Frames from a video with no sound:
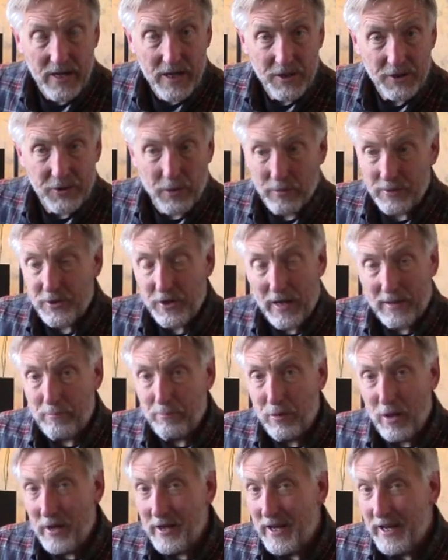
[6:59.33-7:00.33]
so it's like
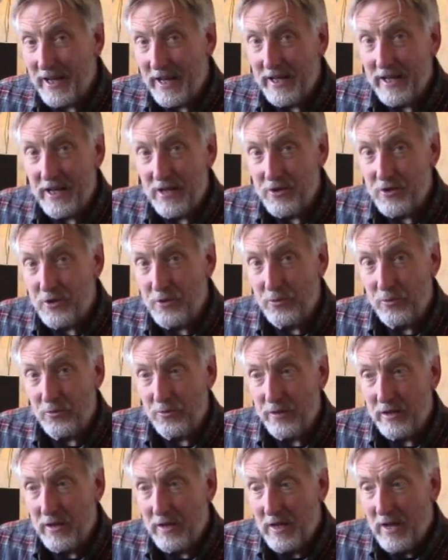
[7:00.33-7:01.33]
plugging it
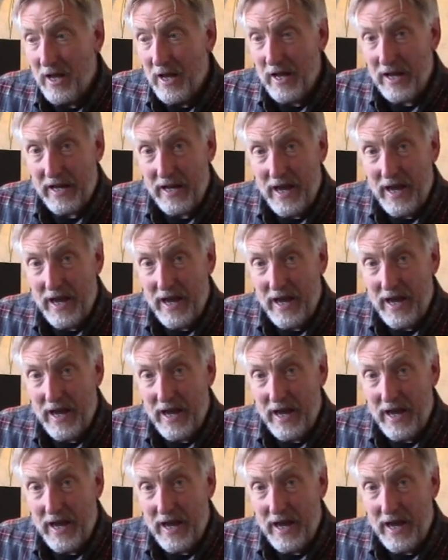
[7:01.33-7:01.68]
into a